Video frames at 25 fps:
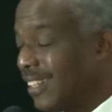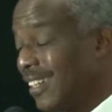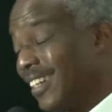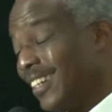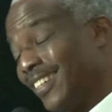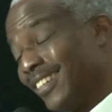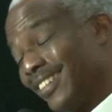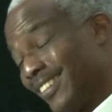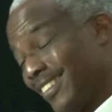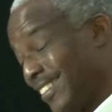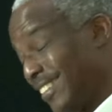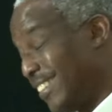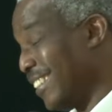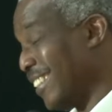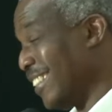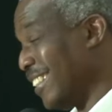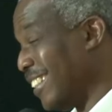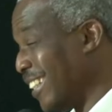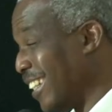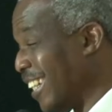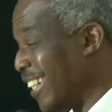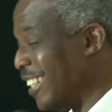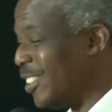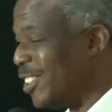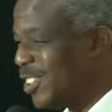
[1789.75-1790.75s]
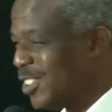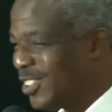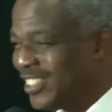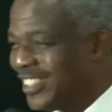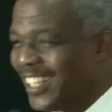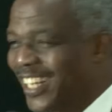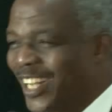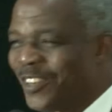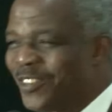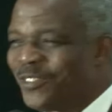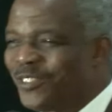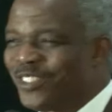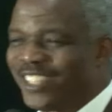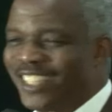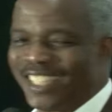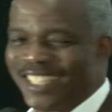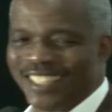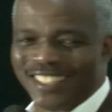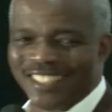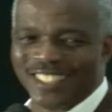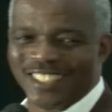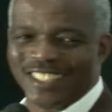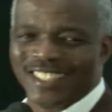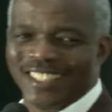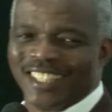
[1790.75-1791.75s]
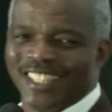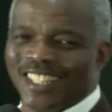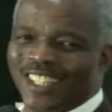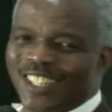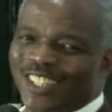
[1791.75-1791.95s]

I should now be ready